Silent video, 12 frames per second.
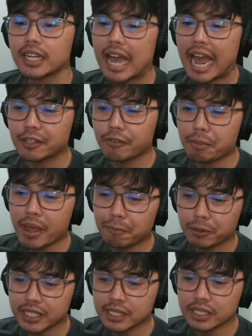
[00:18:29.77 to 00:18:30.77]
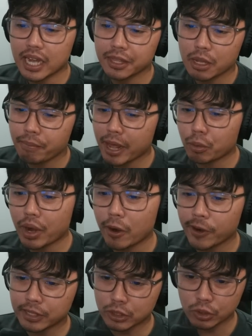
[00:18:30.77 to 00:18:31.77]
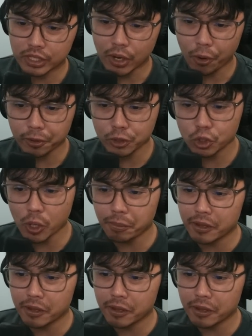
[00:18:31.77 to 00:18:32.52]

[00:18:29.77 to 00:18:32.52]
Activate main, place this card in the battle area into the owner's drop.